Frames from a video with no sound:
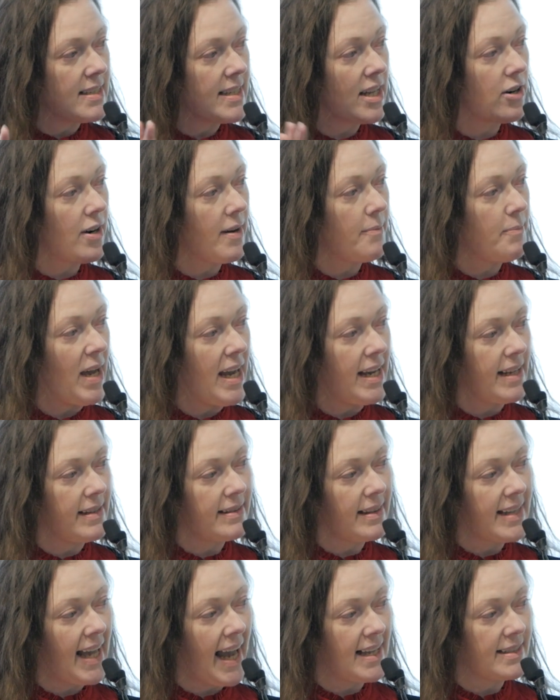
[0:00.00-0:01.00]
that are
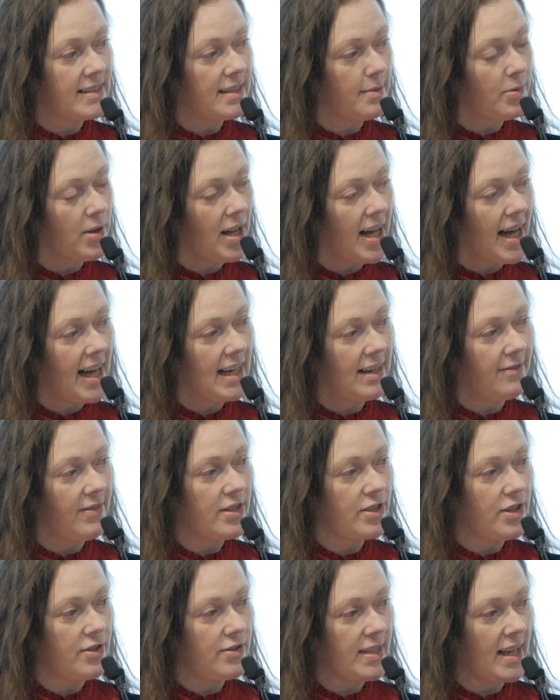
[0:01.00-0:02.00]
being land applied if
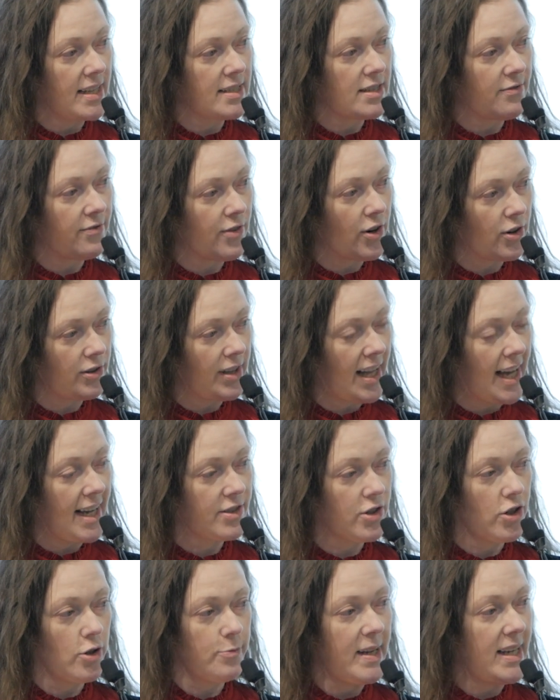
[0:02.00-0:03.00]
it's used as a
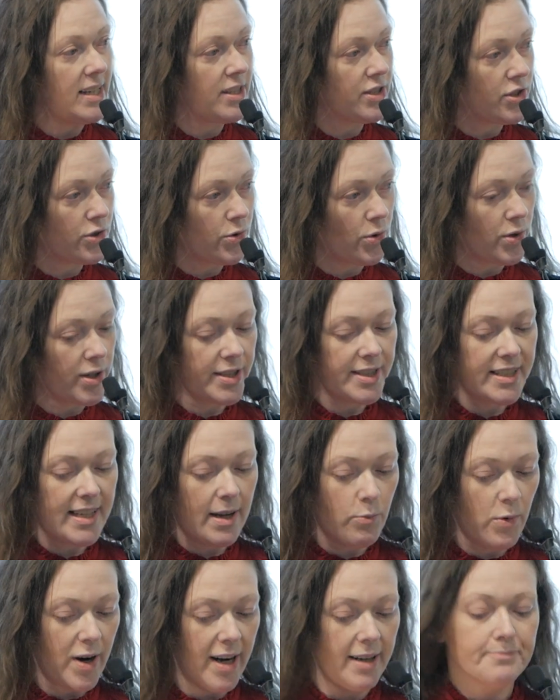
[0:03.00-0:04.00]
fertilizer or being stored
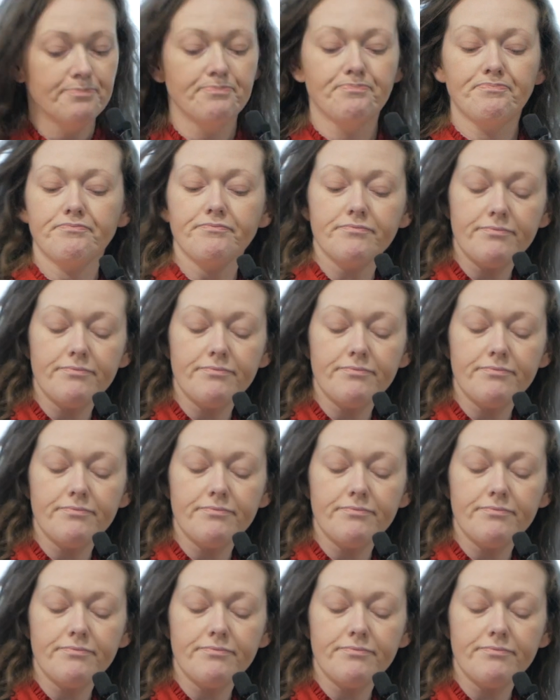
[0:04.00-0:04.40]
somewhere.